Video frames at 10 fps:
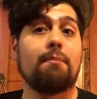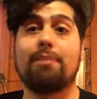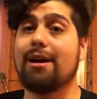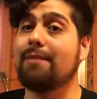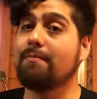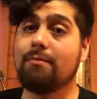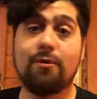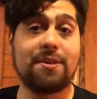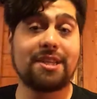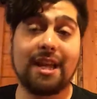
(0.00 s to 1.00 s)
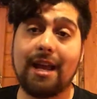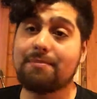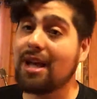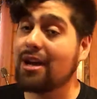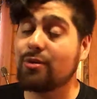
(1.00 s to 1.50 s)
But movies and
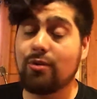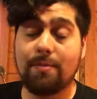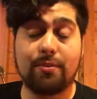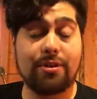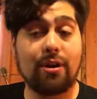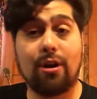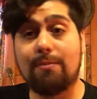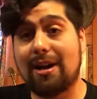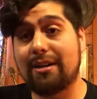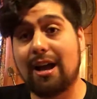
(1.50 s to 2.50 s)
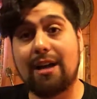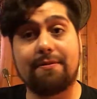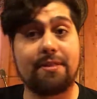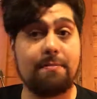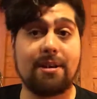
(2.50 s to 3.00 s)
games I grew up with all my
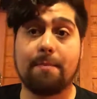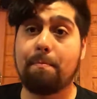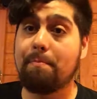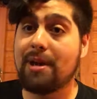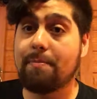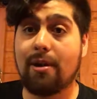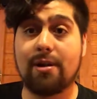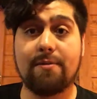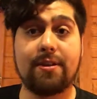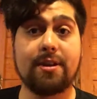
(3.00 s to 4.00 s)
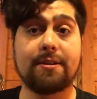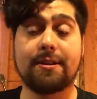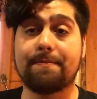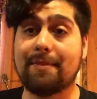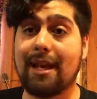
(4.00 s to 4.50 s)
life. They've been a big part of it,
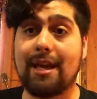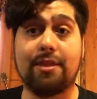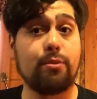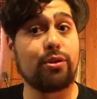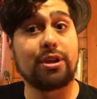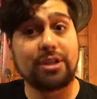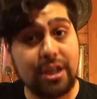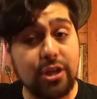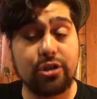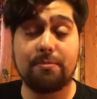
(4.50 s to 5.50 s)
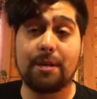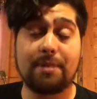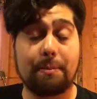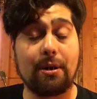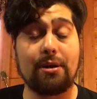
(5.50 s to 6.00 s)
and they will continue to be a
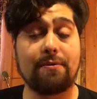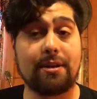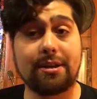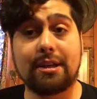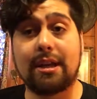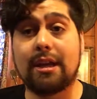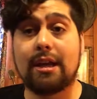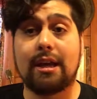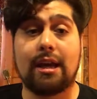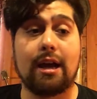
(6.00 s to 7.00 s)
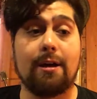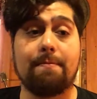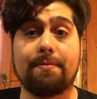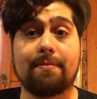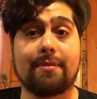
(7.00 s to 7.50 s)
big part of it.
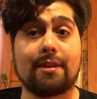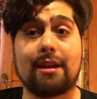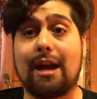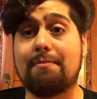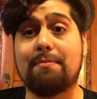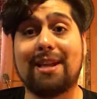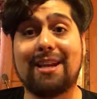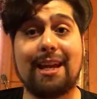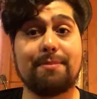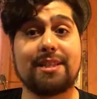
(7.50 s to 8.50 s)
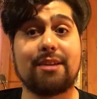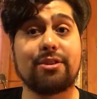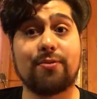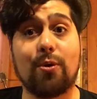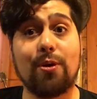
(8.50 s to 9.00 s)
I've been playing games since I
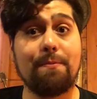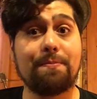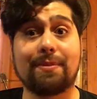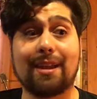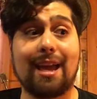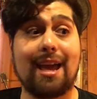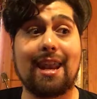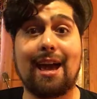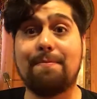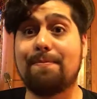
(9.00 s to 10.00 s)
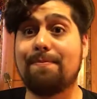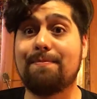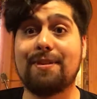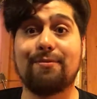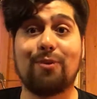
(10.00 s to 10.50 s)
was 4, and I've
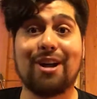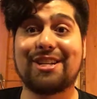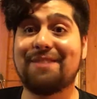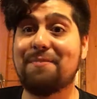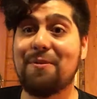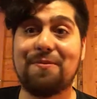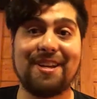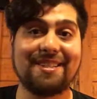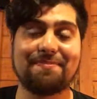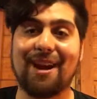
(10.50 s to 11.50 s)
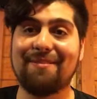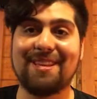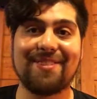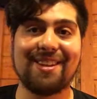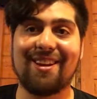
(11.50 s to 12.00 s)
been watching movies probably
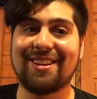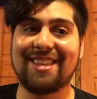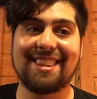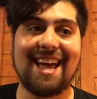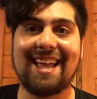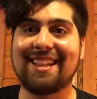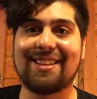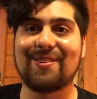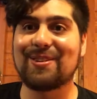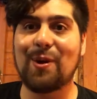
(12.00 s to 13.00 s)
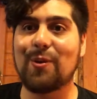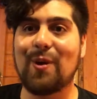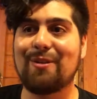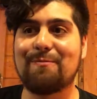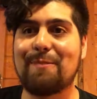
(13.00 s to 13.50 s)
even longer than that, or don't
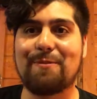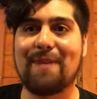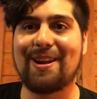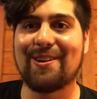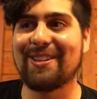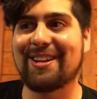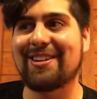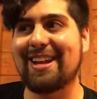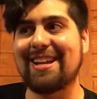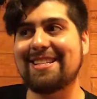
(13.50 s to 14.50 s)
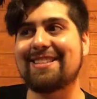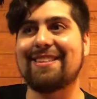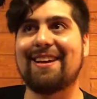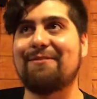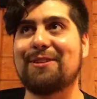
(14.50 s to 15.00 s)
quite remember my earlier days
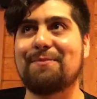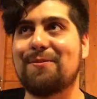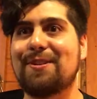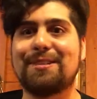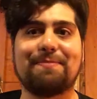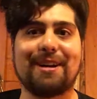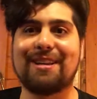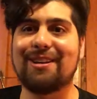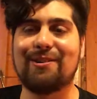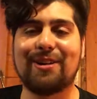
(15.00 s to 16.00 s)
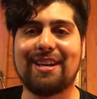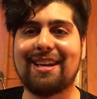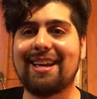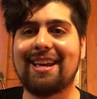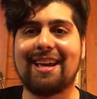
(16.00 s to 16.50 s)
with movies, but you know what?
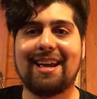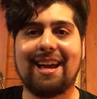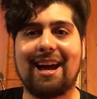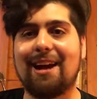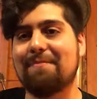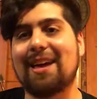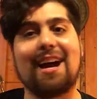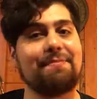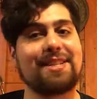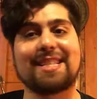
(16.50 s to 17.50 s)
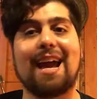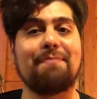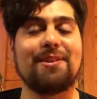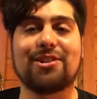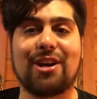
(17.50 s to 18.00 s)
I'm just
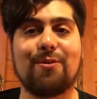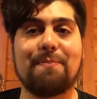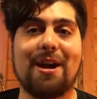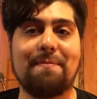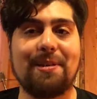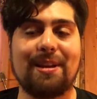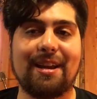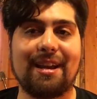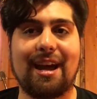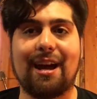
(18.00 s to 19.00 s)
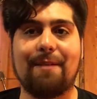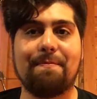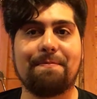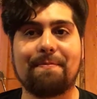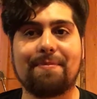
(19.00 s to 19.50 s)
happy to share with my opinion.
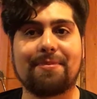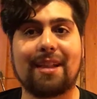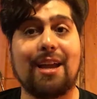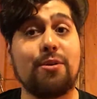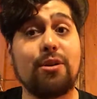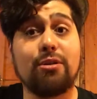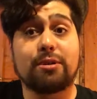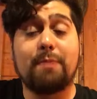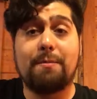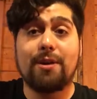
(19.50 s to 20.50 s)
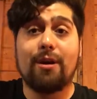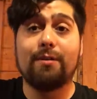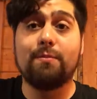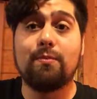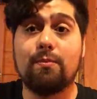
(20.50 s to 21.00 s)
And who knows, maybe I'll
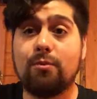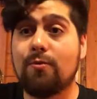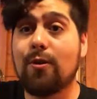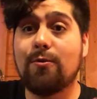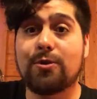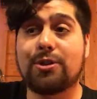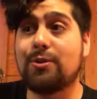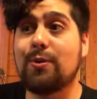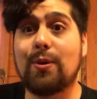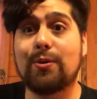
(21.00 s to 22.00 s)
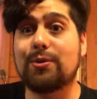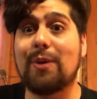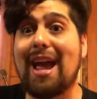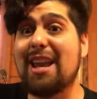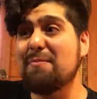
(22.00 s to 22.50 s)
move over to
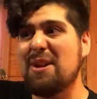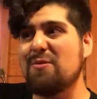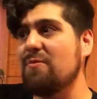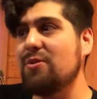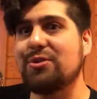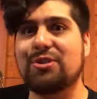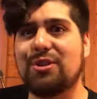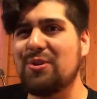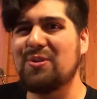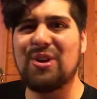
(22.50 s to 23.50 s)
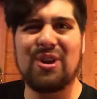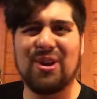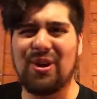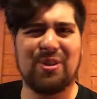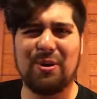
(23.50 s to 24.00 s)
anime reviews too,
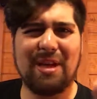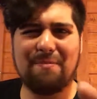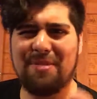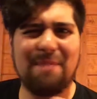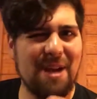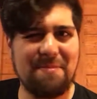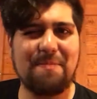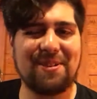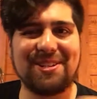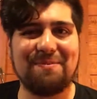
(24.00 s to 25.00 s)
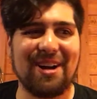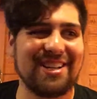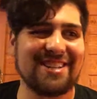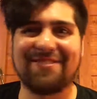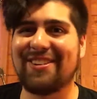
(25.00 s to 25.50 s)
although that might be a bit too
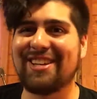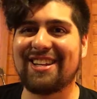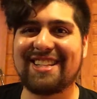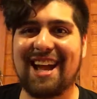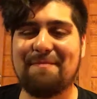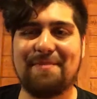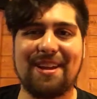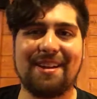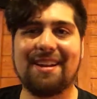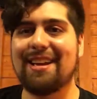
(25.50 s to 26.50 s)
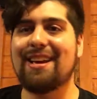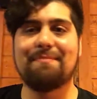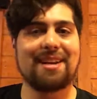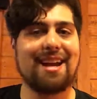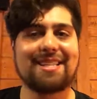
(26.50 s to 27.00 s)
much for the time being.
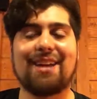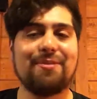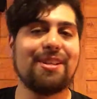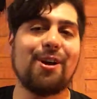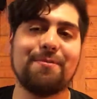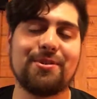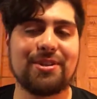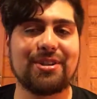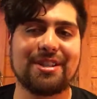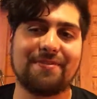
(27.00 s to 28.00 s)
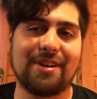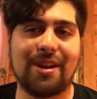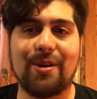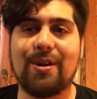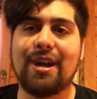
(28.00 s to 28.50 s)
But guys, I really hope you enjoyed this
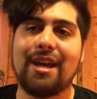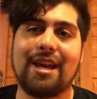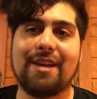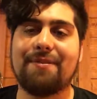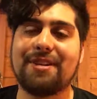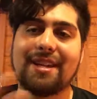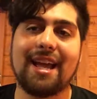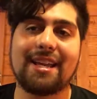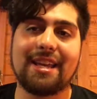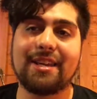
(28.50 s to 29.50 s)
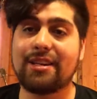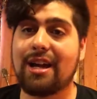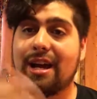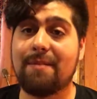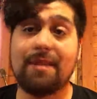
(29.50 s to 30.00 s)
video. If you did like it,
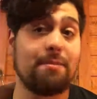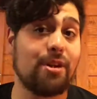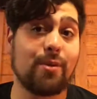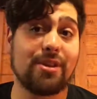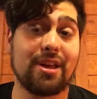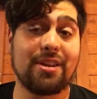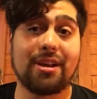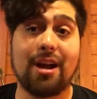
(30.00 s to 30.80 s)
let me know what you thought in the